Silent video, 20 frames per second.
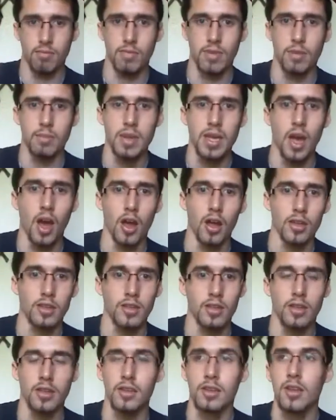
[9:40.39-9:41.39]
the beyond
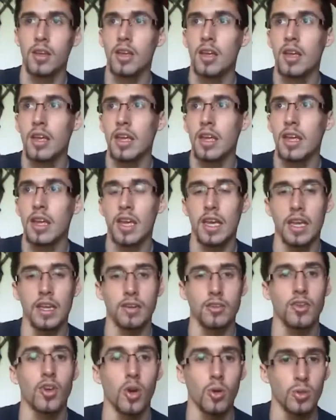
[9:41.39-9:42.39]
and
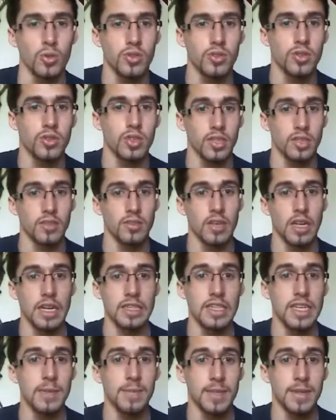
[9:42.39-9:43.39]
in ghosts
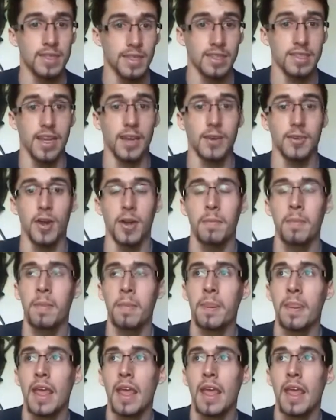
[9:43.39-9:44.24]
and demons, etc.